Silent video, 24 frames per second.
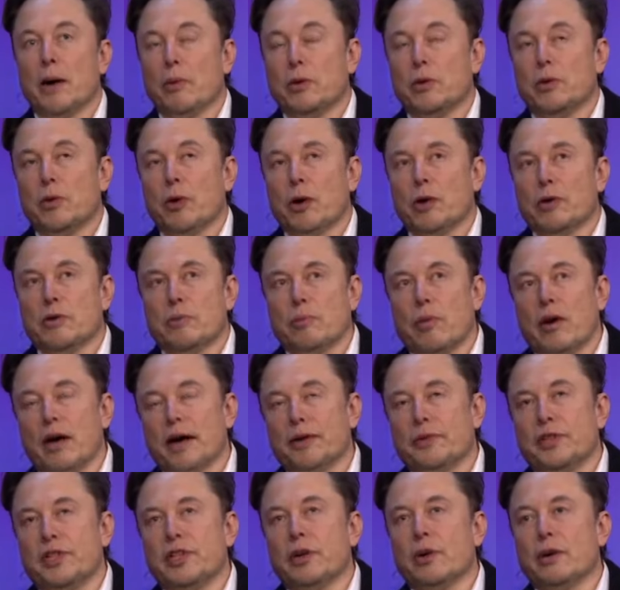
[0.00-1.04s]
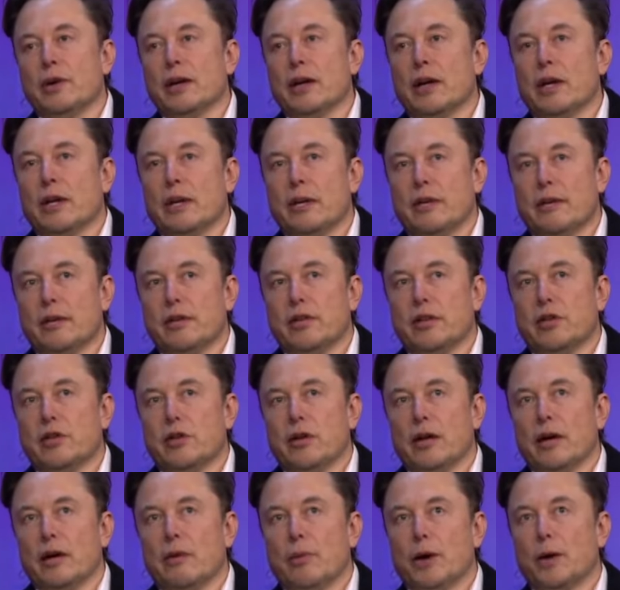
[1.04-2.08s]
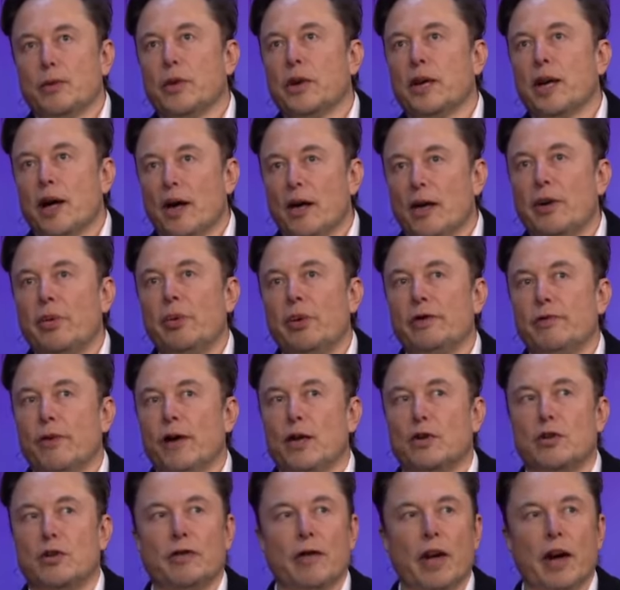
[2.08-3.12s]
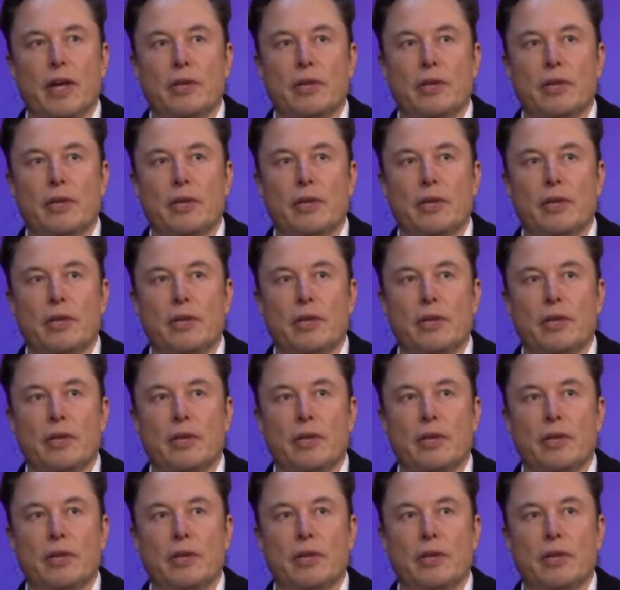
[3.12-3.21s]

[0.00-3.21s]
That was close, but I'm still here. Did you hear about the guy who invented